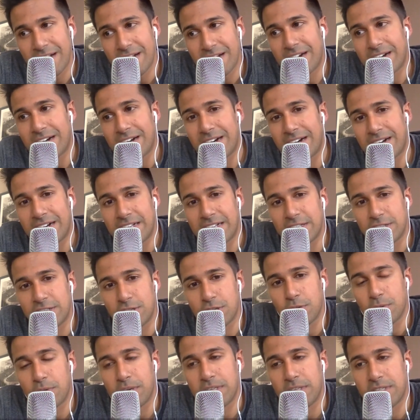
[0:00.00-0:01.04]
And
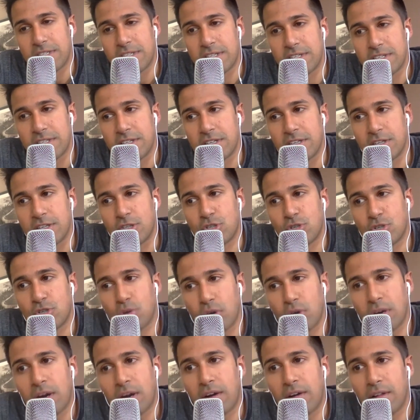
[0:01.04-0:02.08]
so it's an
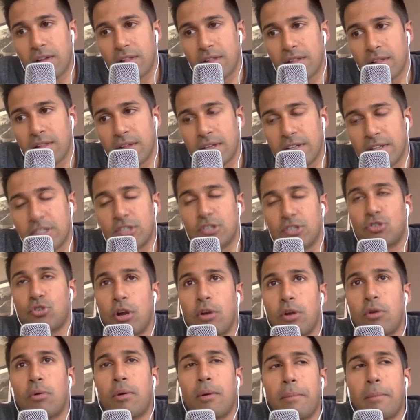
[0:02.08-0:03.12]
extraordinary
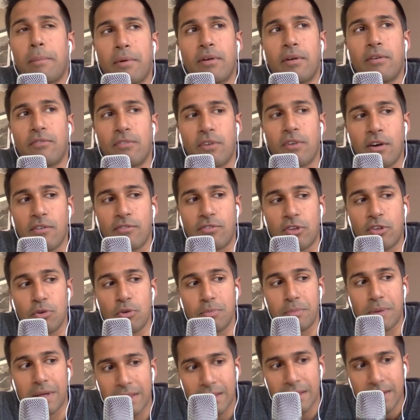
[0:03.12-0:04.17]
of
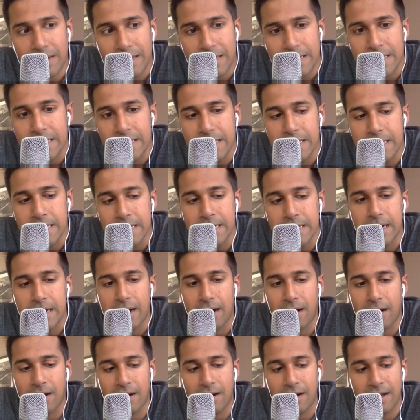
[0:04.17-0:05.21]
humility
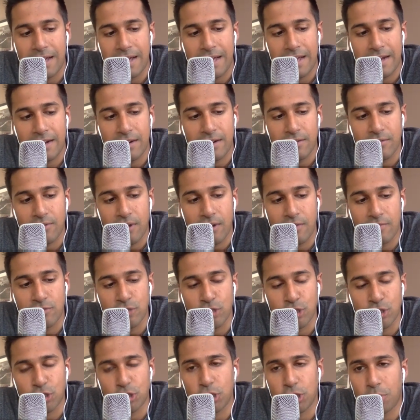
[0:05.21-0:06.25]
and of
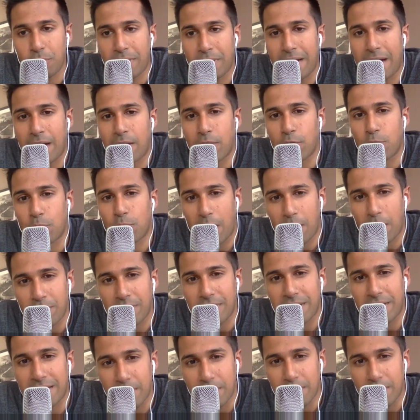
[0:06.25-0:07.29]
just showing how grounded he